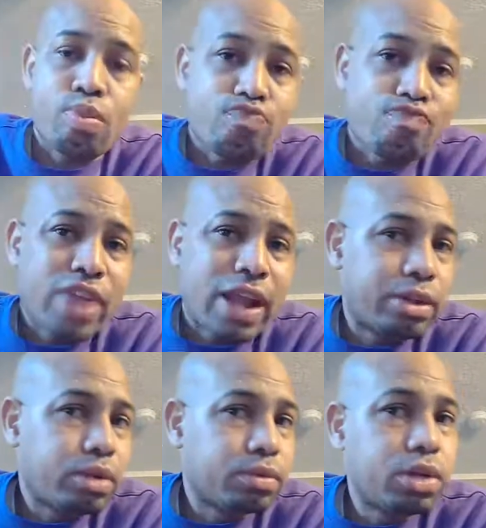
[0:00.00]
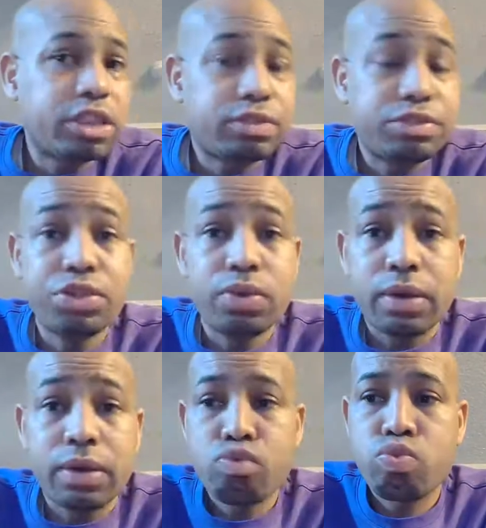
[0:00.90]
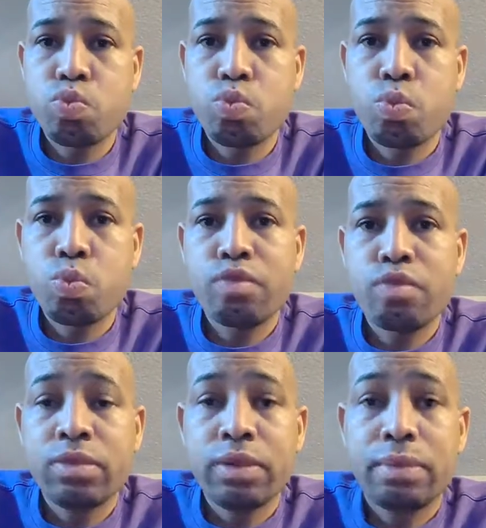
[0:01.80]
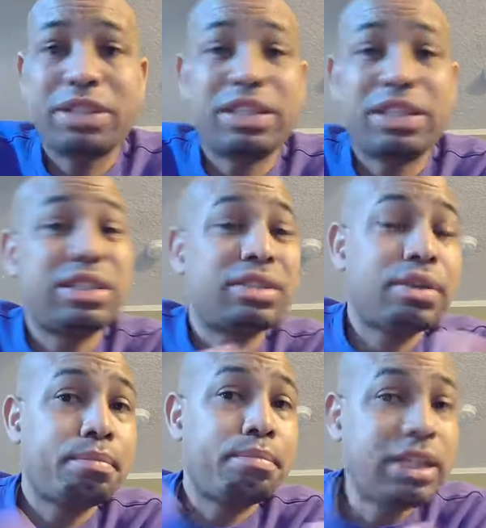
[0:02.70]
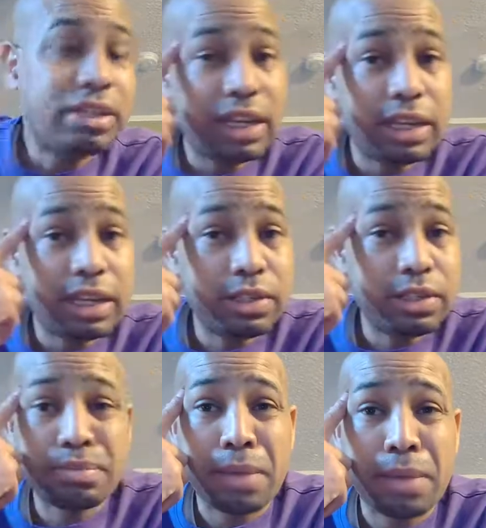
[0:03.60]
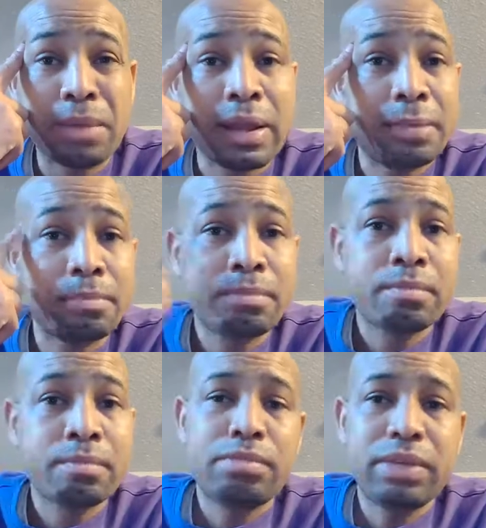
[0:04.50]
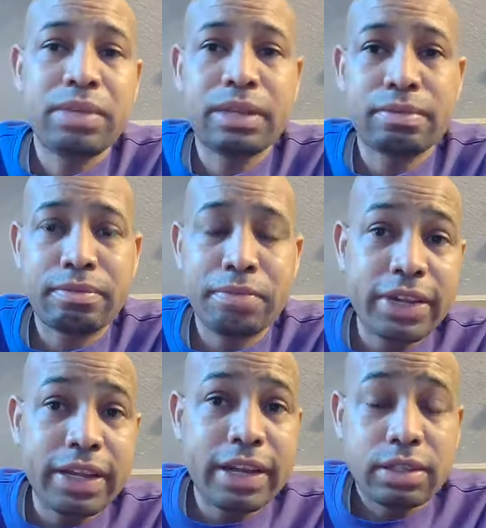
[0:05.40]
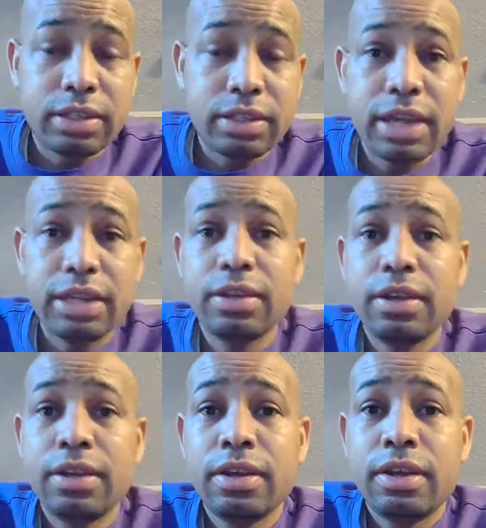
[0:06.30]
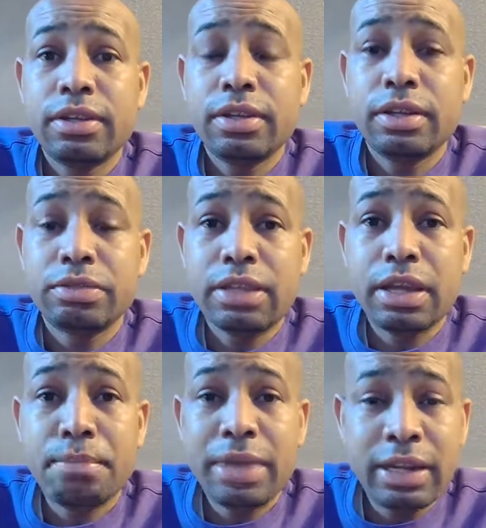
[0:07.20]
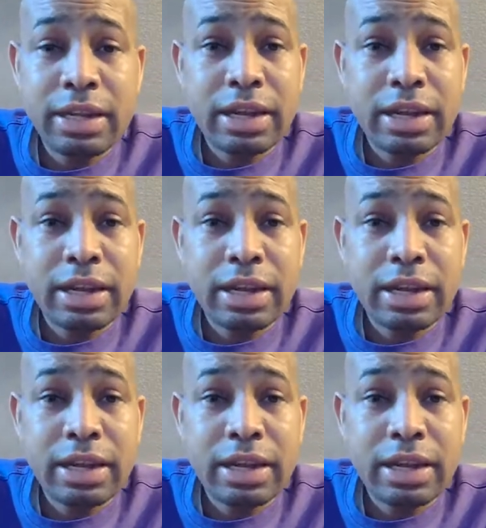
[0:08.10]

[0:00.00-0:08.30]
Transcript: I don't know this for sure, but this is me thinking and using my mind because I'm a very educated, you know what I'm saying, man out